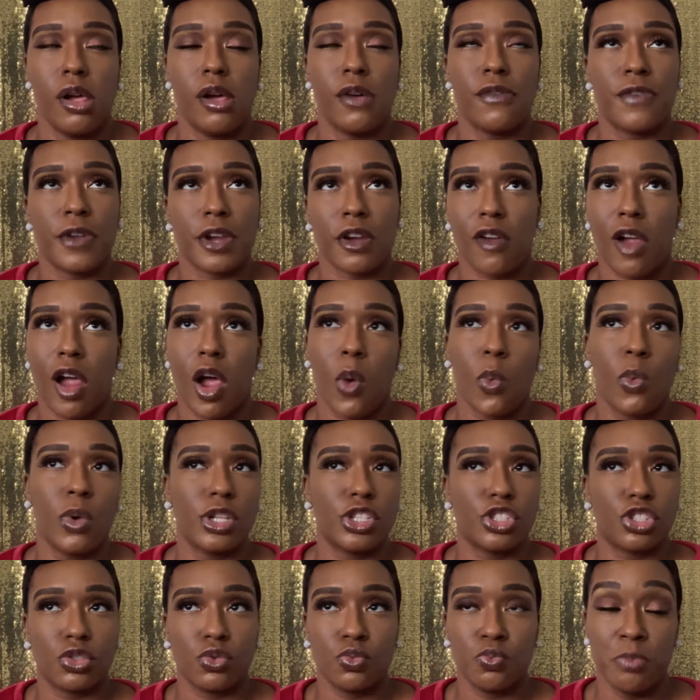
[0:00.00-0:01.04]
Figure out
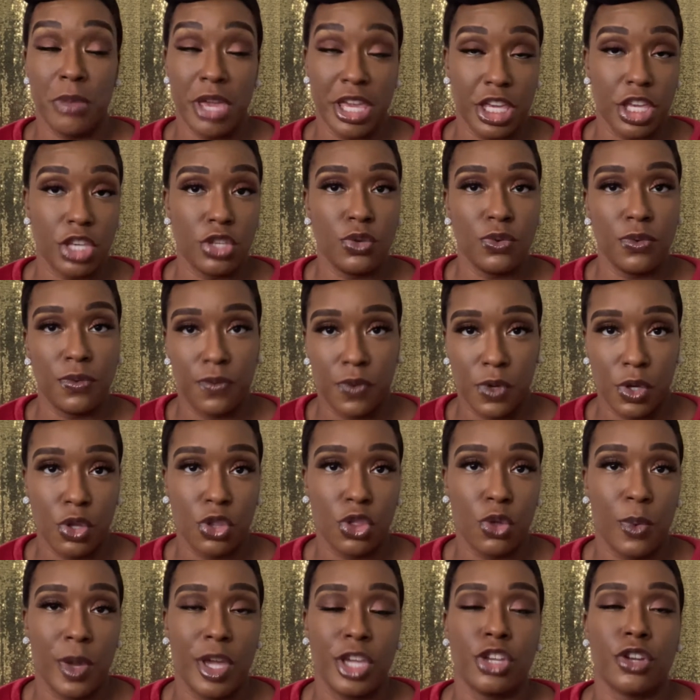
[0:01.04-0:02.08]
what's making you feel the
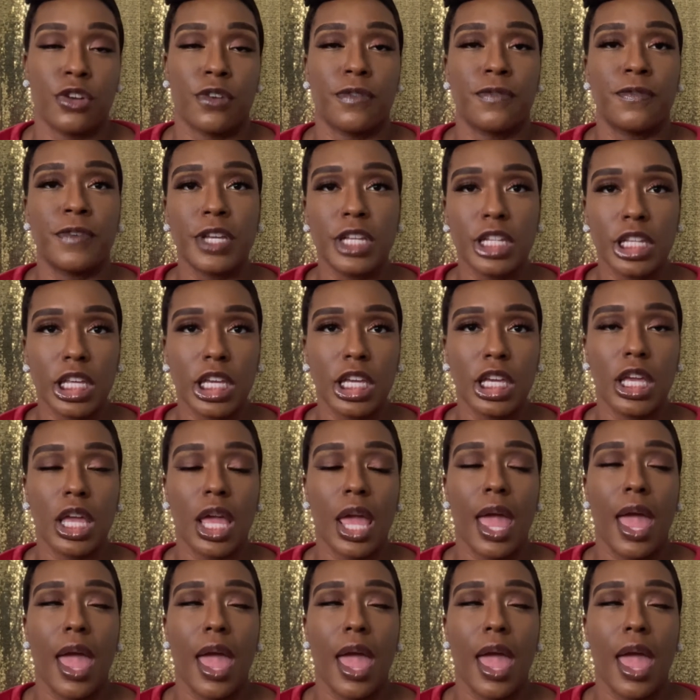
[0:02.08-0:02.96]
way you're feeling.